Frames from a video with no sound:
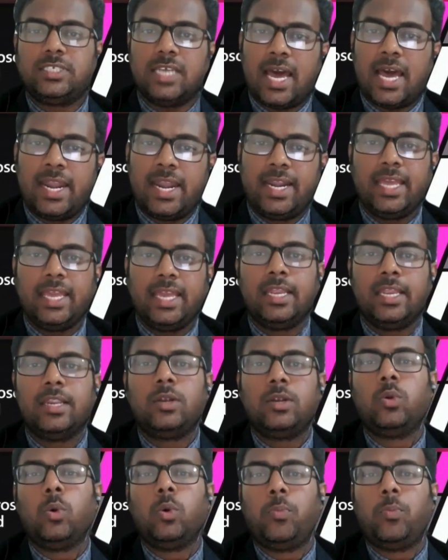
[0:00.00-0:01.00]
charity
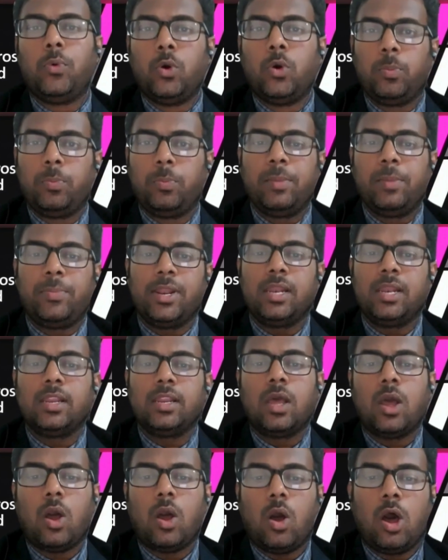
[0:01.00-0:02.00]
to poor people
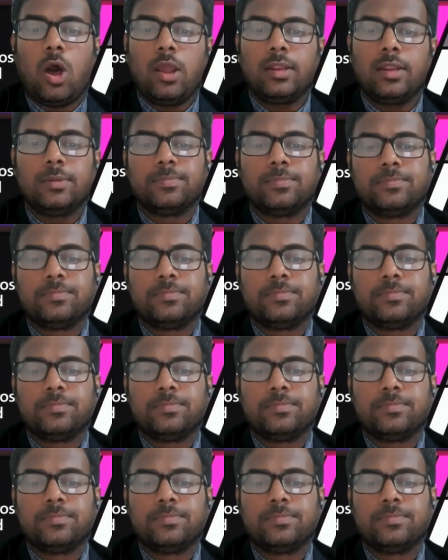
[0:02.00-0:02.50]
or